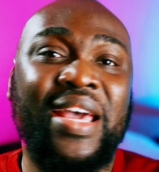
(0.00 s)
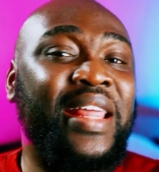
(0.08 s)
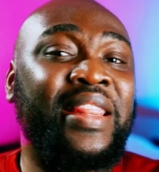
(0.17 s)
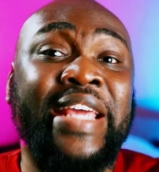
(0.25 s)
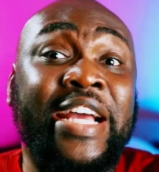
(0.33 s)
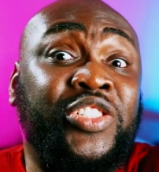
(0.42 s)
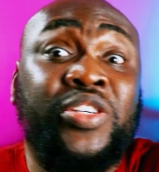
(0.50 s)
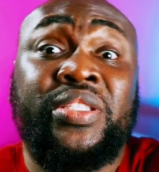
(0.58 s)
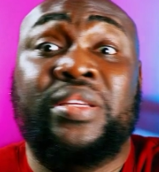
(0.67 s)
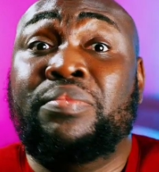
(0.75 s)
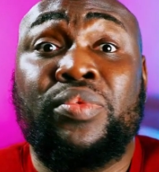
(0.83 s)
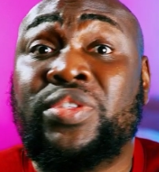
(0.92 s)
They are just
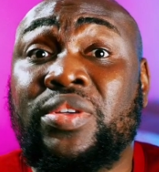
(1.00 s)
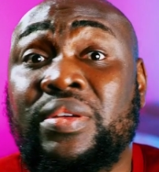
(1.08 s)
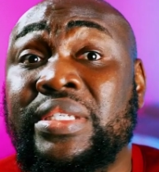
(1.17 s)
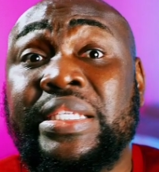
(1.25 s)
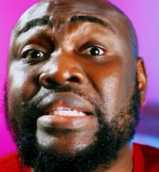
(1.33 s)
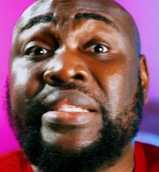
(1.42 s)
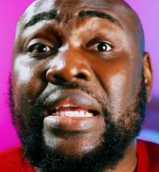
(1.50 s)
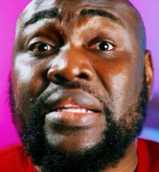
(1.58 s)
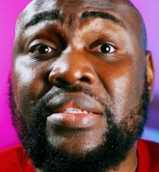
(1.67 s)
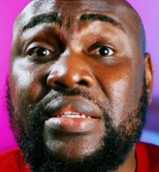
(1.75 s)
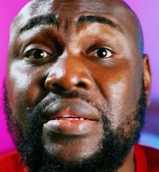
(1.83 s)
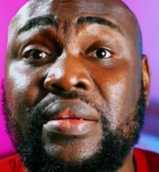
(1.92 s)
the most
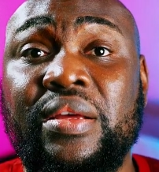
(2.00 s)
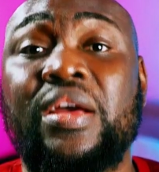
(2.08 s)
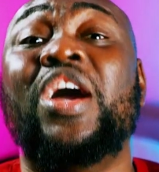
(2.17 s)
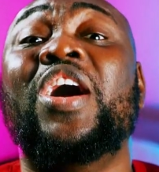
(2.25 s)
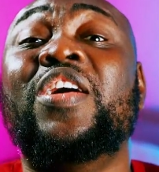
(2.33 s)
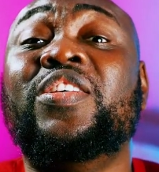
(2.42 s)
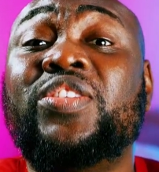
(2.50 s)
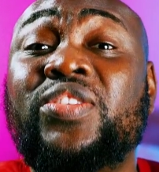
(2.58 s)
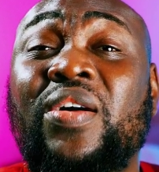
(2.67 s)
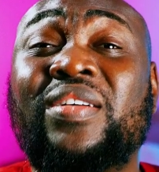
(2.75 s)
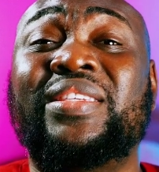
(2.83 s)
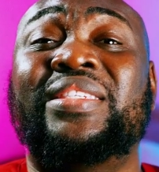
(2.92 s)
consistent.
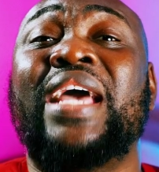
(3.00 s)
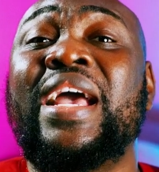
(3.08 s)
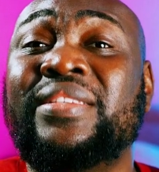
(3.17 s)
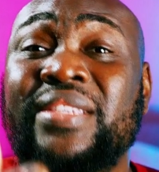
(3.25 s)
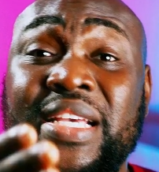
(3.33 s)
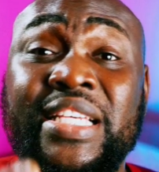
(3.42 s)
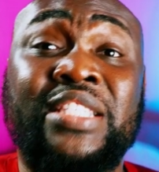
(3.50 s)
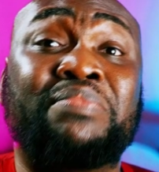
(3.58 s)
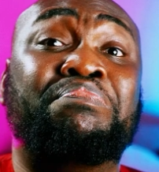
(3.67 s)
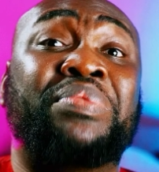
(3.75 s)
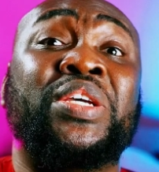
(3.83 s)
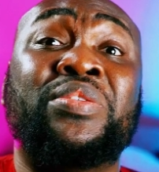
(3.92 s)
Success is
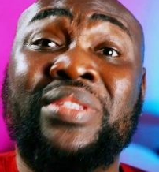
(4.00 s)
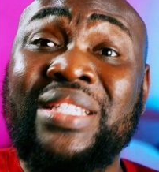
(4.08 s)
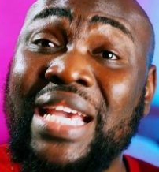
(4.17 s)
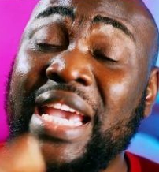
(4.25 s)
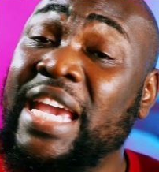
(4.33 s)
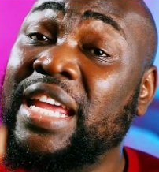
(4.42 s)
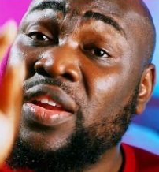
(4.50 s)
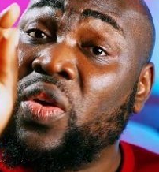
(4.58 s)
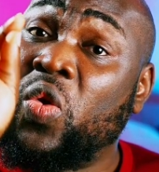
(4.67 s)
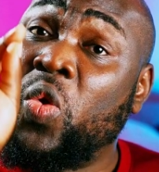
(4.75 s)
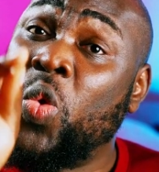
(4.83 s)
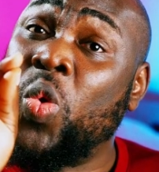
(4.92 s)
built in
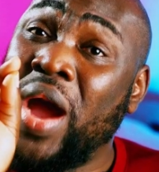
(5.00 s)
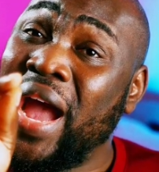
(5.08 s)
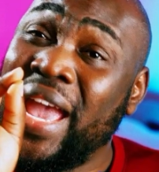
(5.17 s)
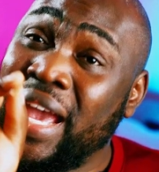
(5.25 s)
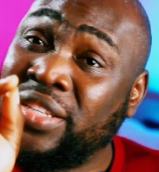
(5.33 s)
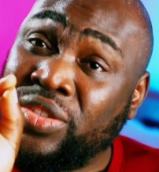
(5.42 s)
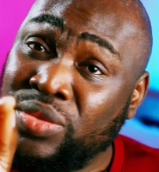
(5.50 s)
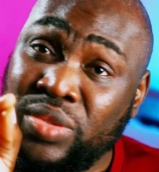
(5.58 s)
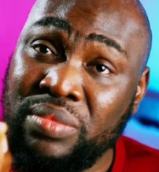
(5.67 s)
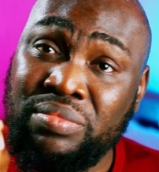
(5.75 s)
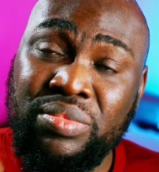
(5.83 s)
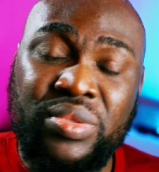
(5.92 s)
quiet
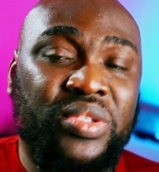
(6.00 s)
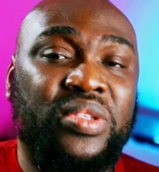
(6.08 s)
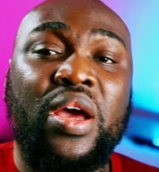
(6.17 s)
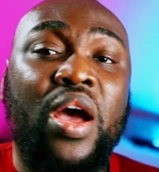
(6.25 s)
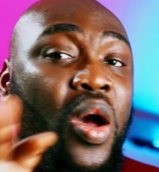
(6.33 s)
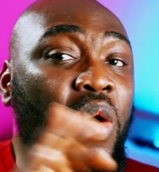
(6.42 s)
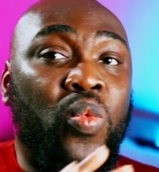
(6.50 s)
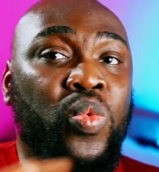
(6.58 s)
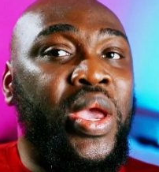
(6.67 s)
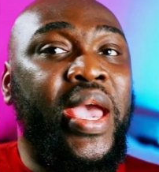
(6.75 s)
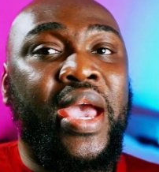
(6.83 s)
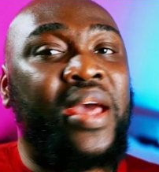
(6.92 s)
rooms
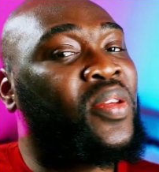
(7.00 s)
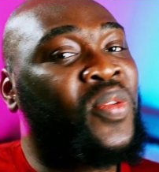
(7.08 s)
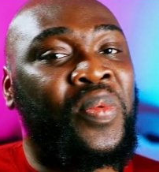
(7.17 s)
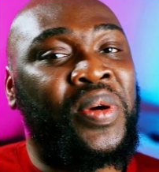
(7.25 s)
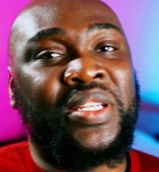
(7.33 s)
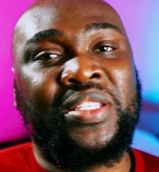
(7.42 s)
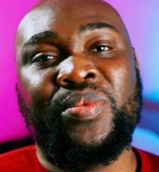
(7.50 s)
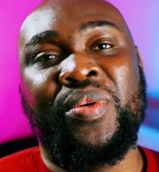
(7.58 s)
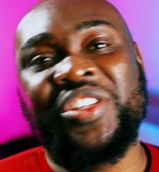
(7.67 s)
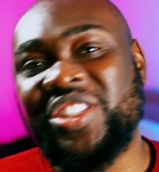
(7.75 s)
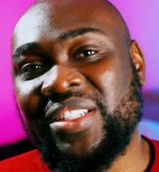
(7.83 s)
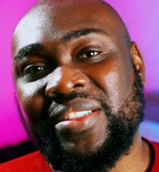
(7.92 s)
where no one is
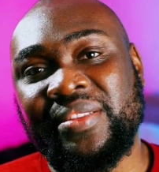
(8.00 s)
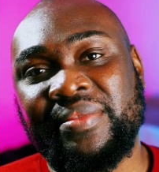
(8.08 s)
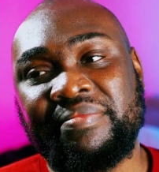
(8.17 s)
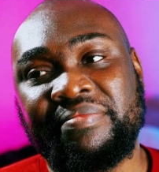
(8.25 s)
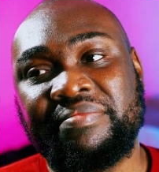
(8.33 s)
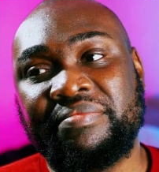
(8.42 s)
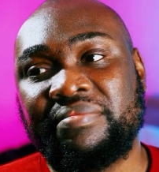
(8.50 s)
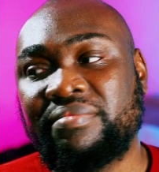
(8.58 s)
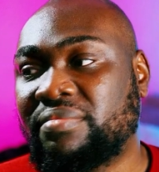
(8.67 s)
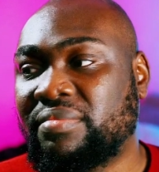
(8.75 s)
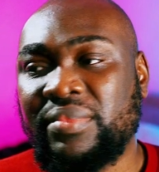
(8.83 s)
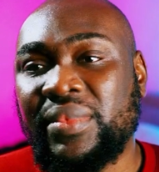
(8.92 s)
watching.
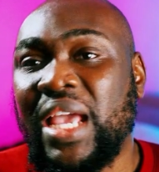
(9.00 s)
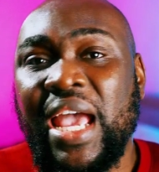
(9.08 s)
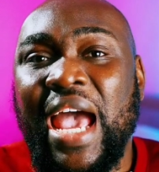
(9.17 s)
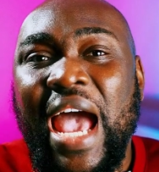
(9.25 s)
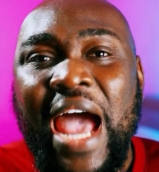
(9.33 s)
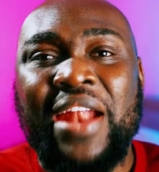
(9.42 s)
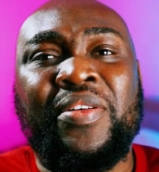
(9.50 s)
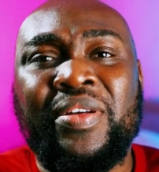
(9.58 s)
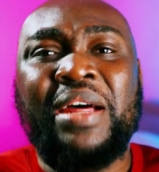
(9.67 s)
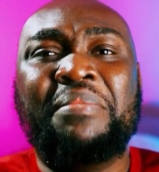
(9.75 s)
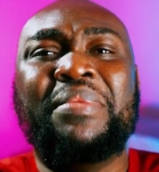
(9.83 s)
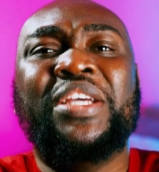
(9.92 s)

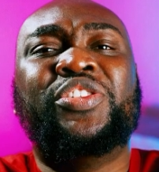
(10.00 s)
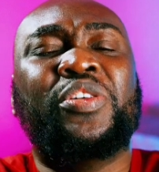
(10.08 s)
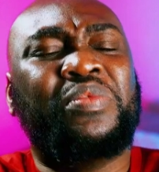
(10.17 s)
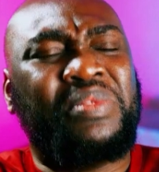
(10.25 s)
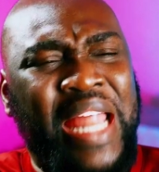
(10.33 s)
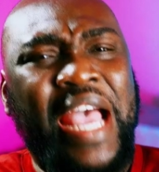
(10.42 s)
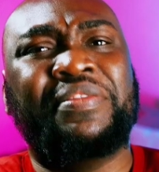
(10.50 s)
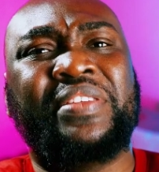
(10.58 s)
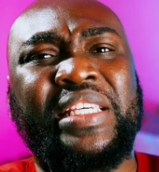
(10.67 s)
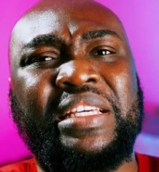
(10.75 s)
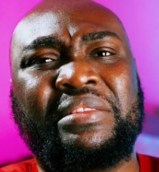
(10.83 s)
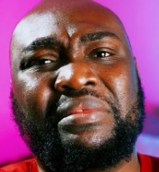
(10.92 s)
Another major life
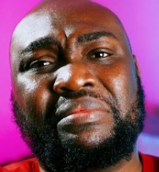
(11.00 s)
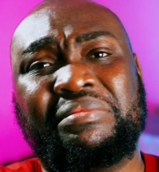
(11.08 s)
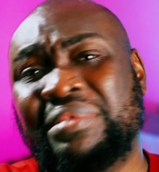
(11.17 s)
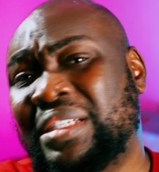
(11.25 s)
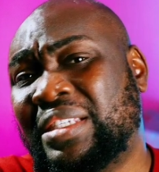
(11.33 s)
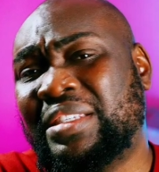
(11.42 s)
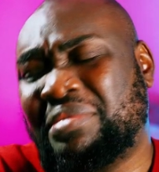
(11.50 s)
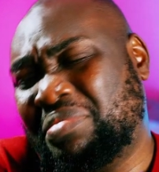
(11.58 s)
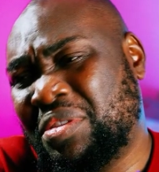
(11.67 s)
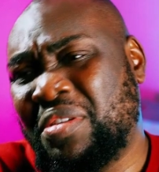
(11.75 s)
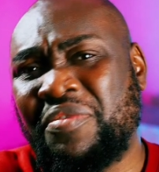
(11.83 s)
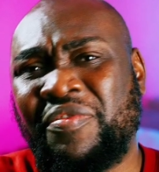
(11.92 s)
skill is,
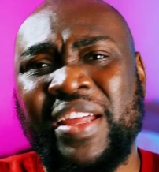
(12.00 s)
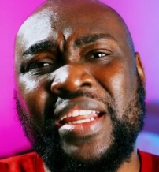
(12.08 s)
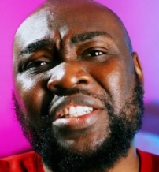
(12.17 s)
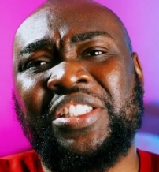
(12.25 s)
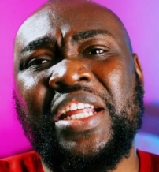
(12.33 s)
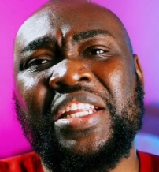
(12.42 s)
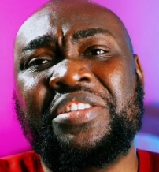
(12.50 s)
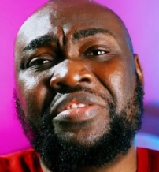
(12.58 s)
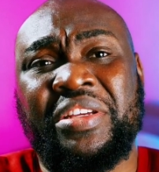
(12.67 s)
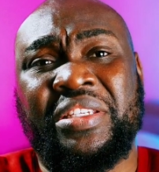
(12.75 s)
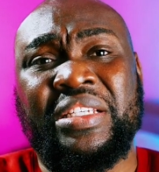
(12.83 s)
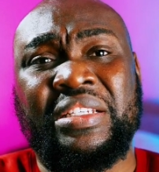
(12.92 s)
financial
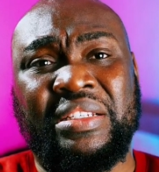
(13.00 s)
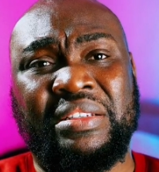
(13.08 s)
literacy.